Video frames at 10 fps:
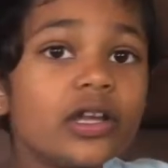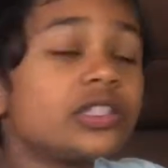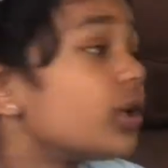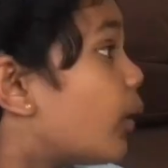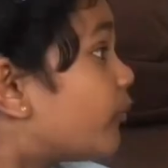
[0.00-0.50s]

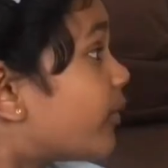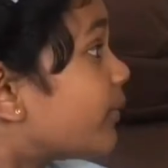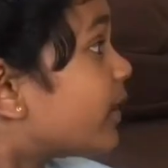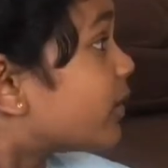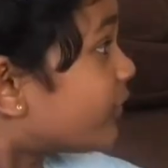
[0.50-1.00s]
So from
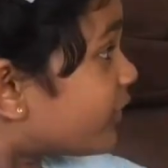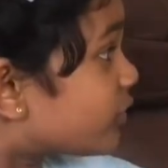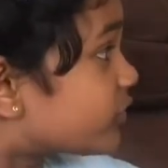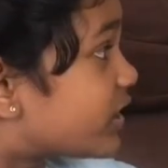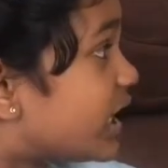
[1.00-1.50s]
the
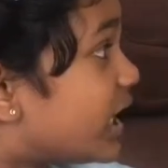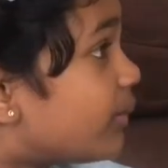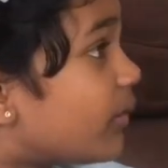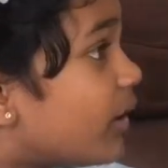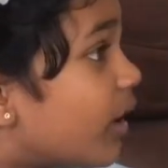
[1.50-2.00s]
Gryffindor team,
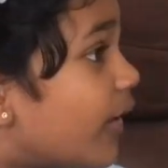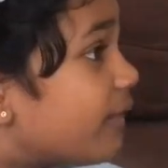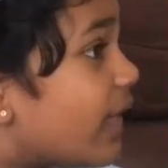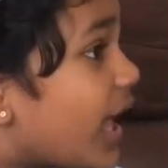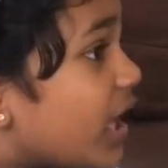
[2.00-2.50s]

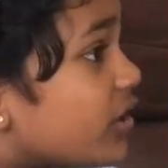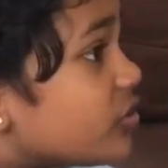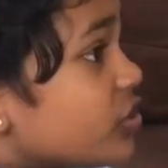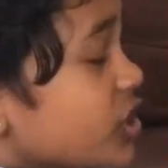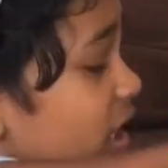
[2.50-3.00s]
they
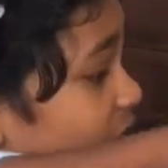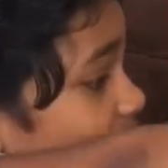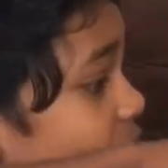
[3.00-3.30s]
cheer